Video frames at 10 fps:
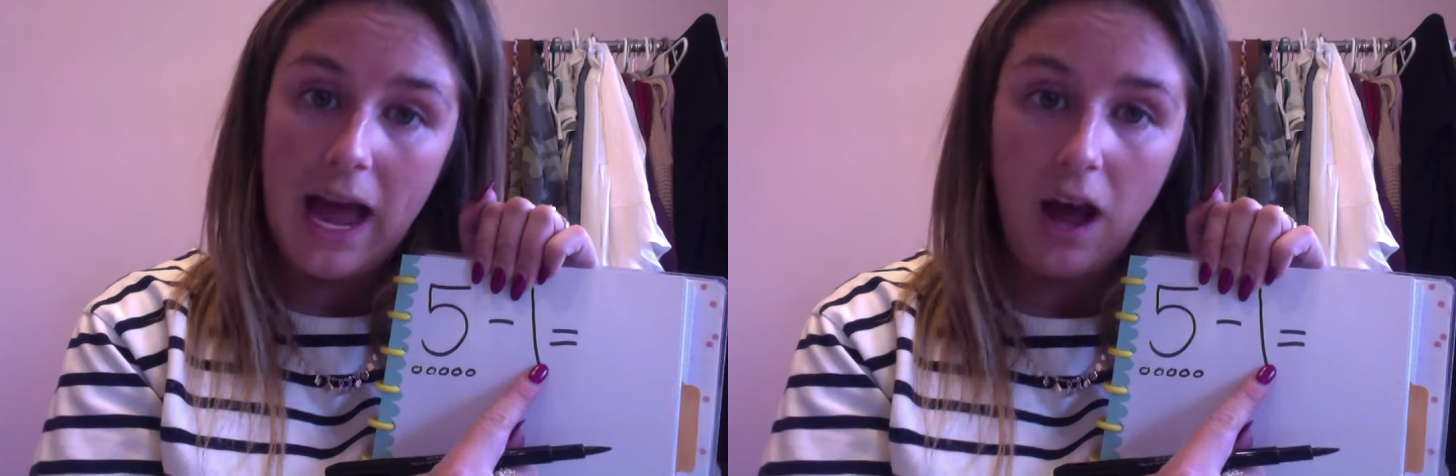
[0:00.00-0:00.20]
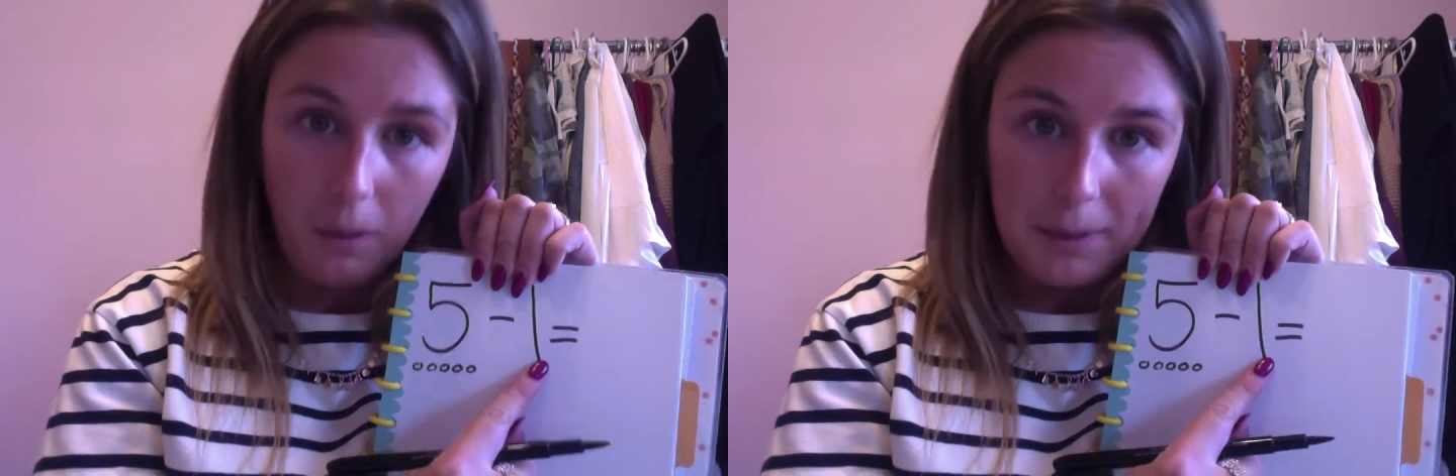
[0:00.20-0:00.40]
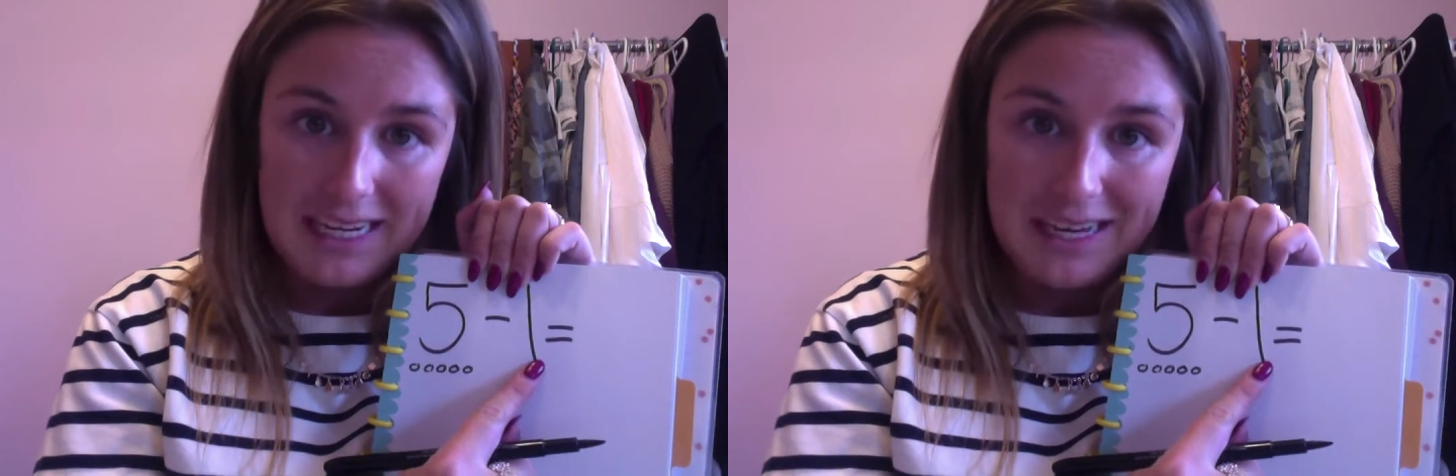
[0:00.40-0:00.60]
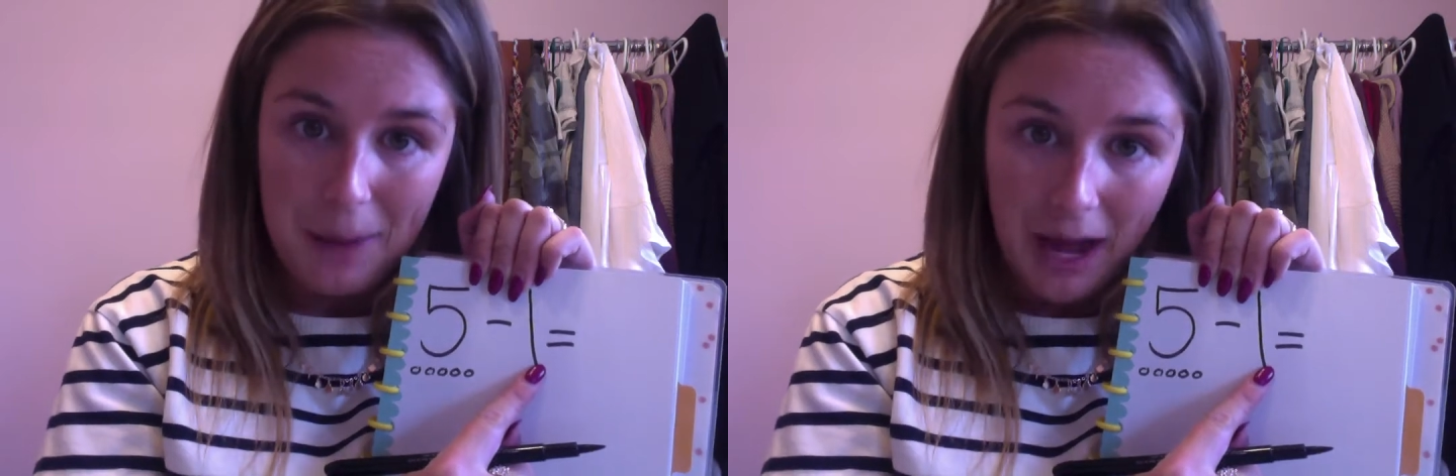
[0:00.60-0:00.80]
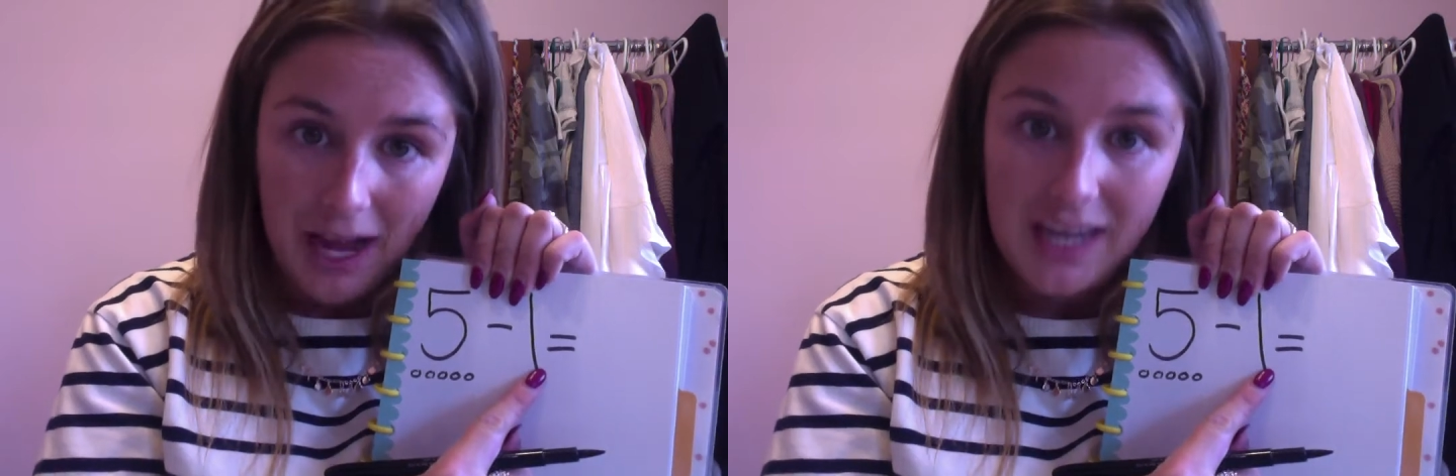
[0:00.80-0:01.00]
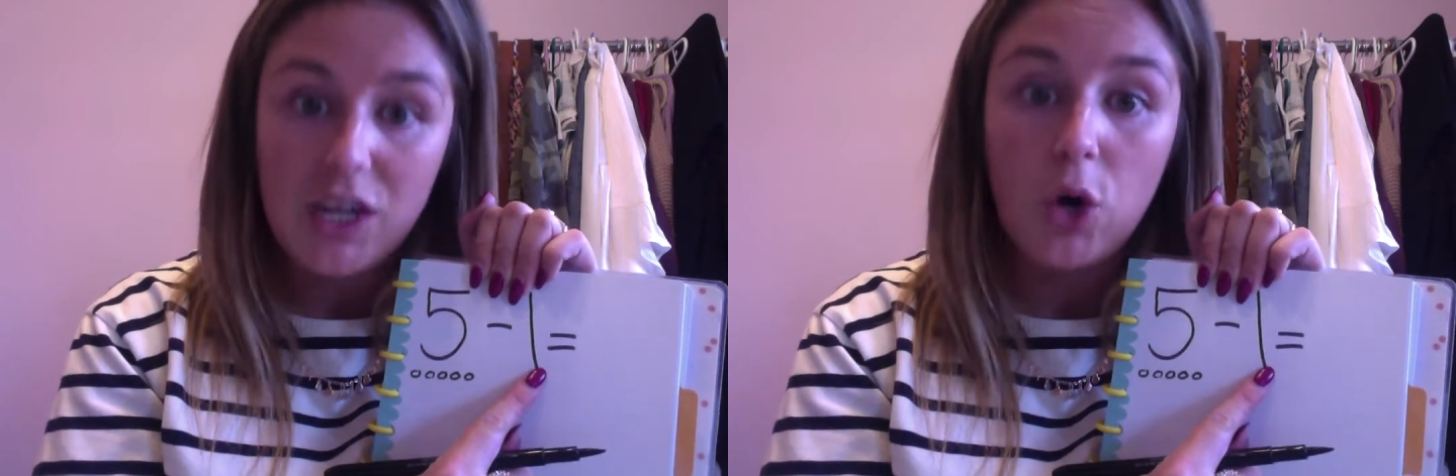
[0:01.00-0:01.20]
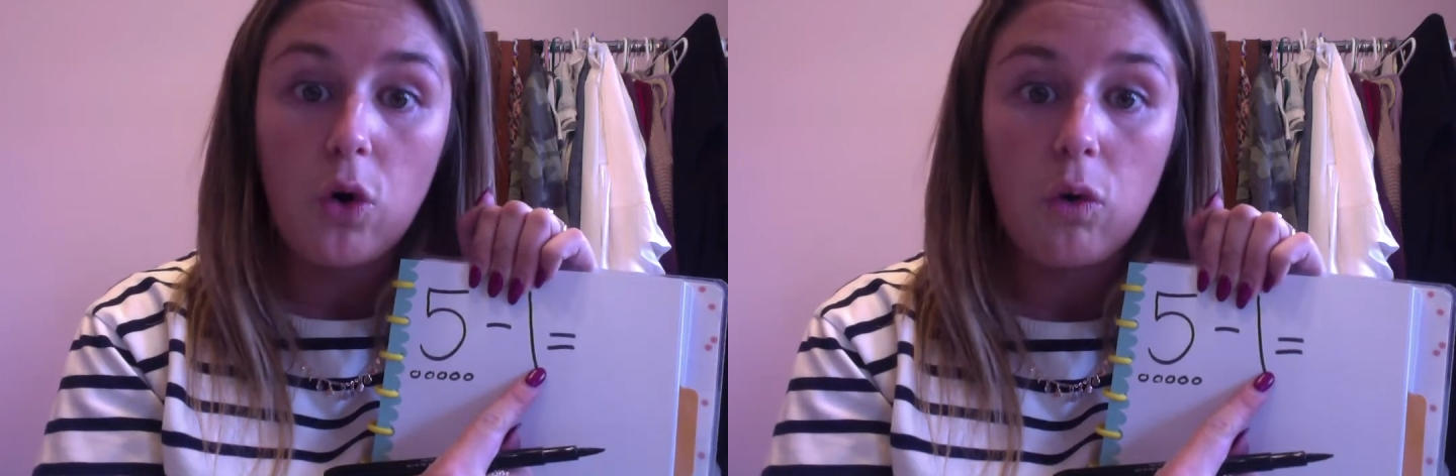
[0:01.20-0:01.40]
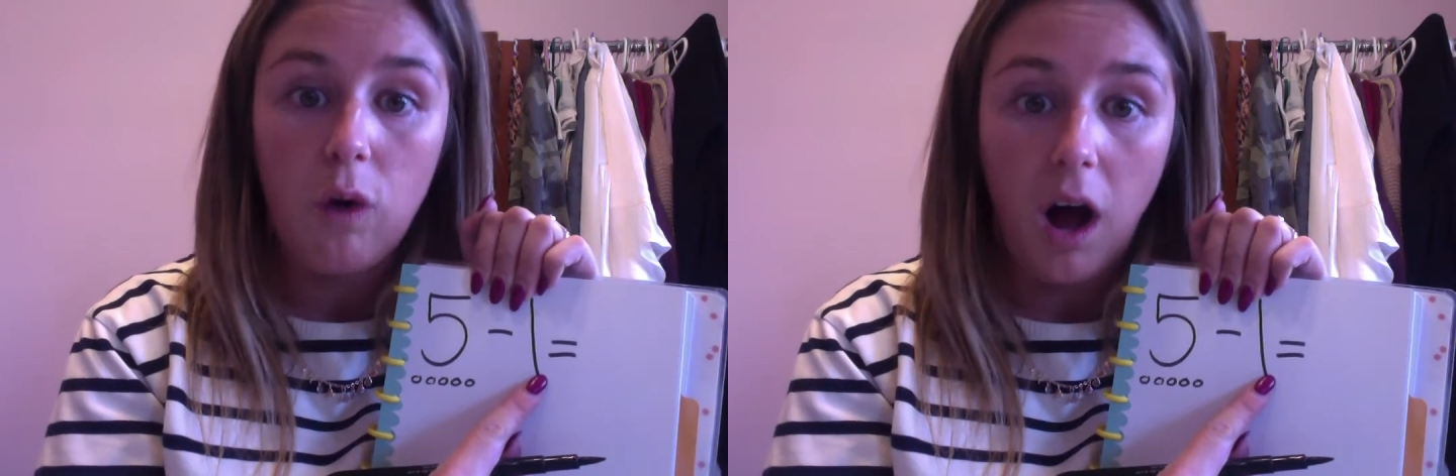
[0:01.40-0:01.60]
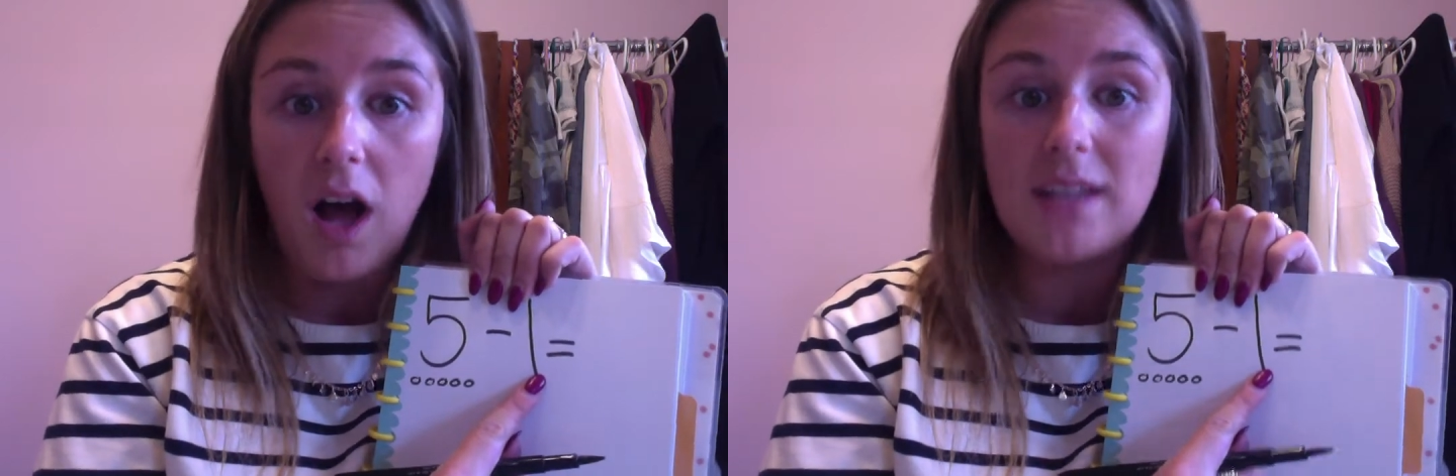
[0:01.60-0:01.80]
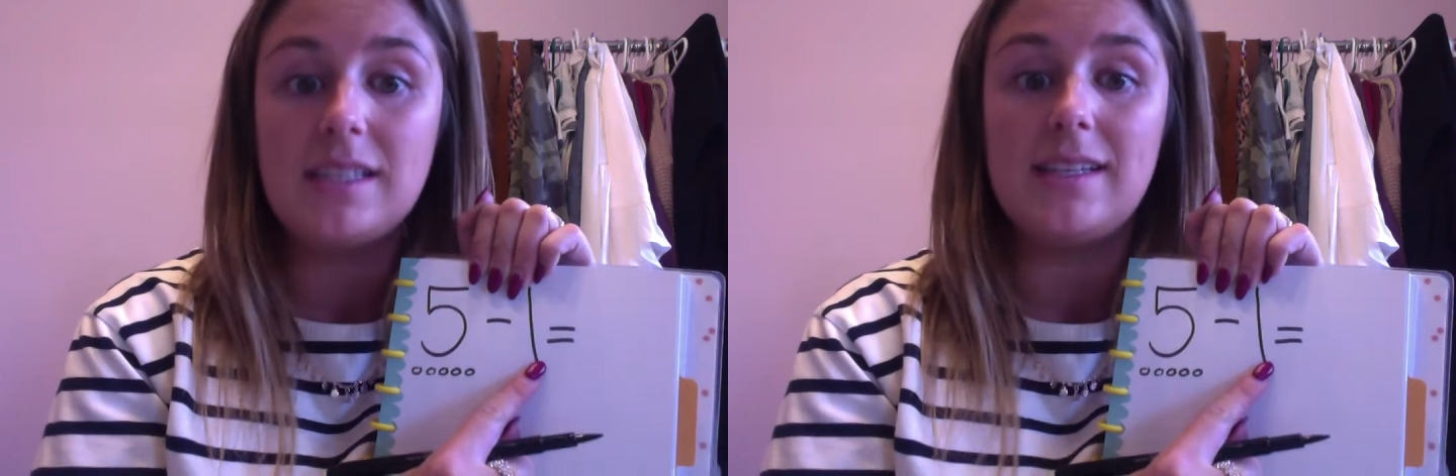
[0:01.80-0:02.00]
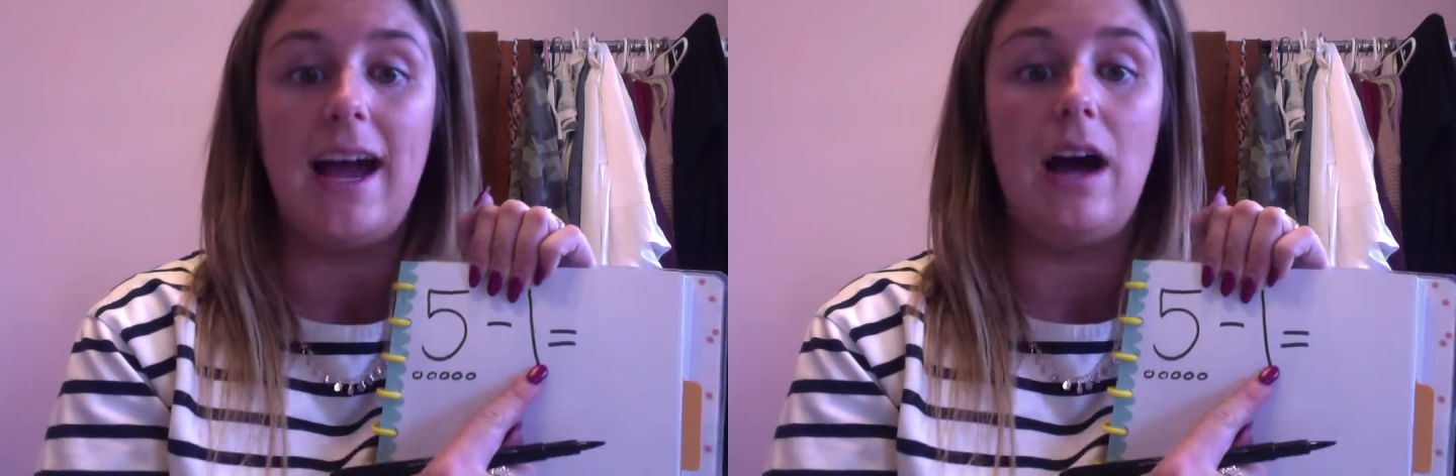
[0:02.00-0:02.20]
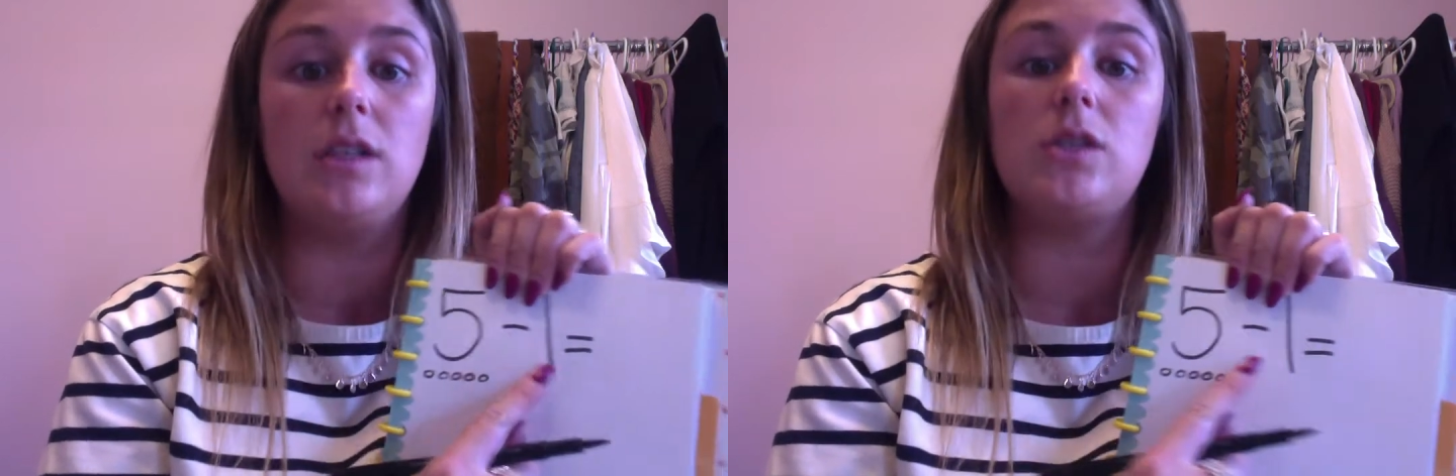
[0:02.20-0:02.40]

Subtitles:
How many am I going to cross out?